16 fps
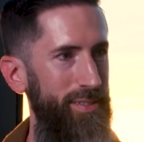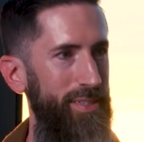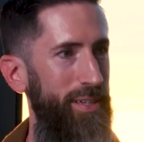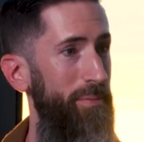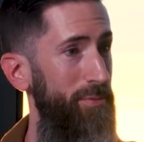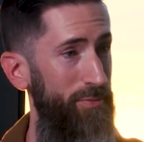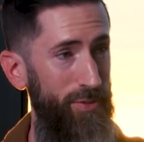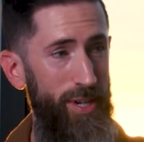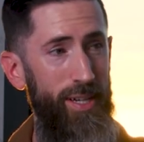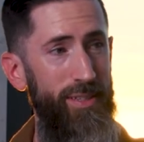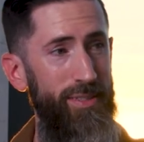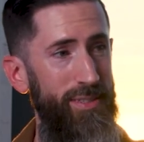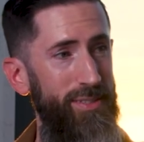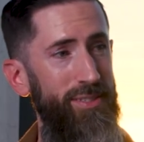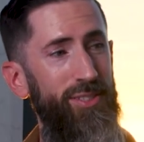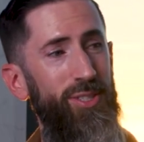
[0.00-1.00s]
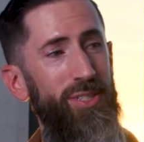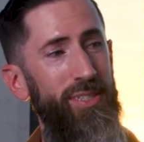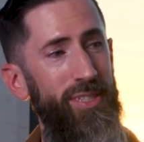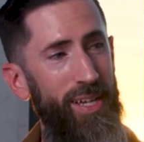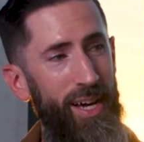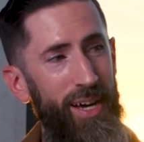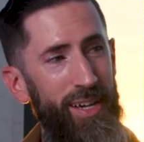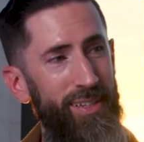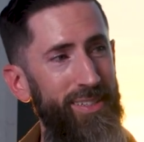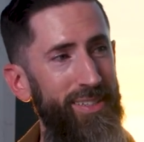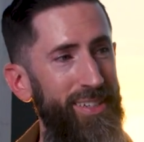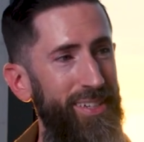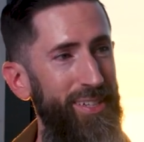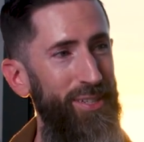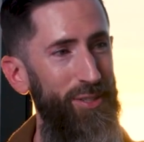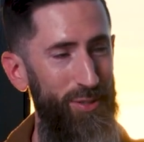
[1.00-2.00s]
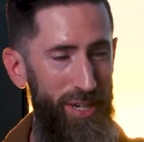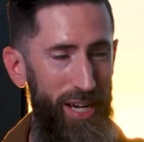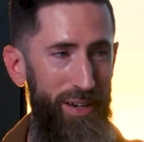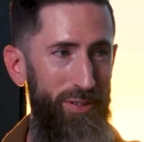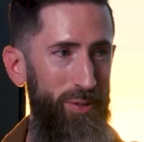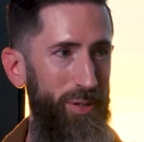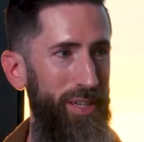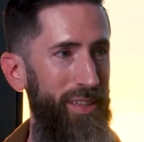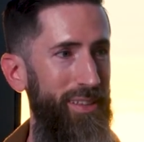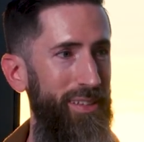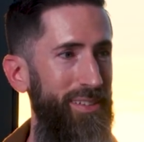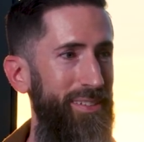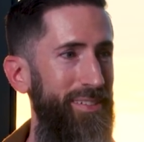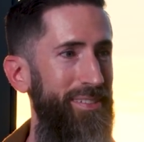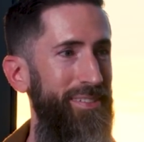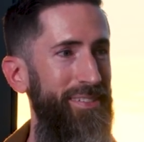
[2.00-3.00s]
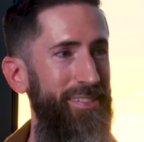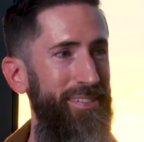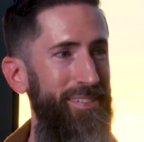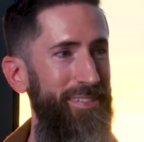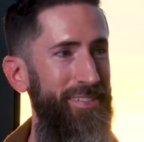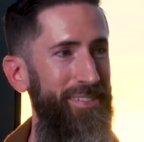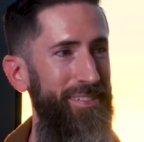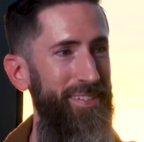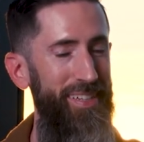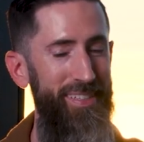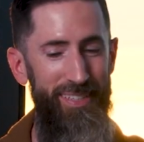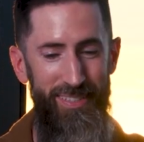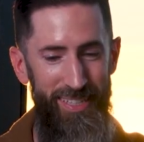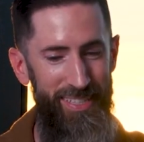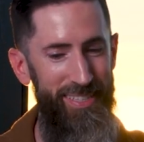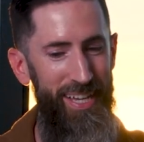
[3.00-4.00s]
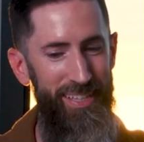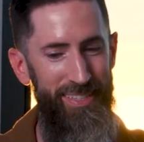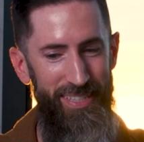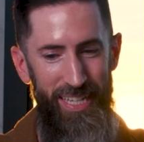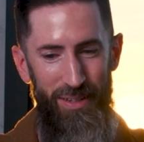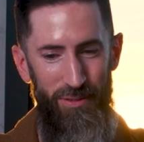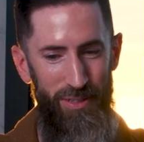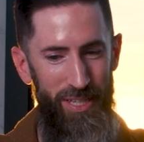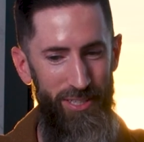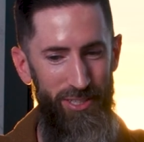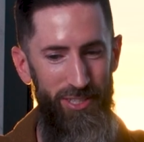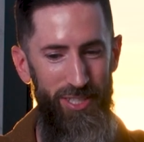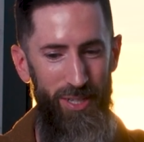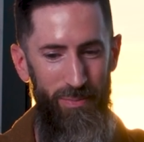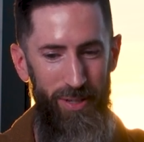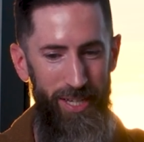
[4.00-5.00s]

Some friends you just should not travel with. It tests any relationship.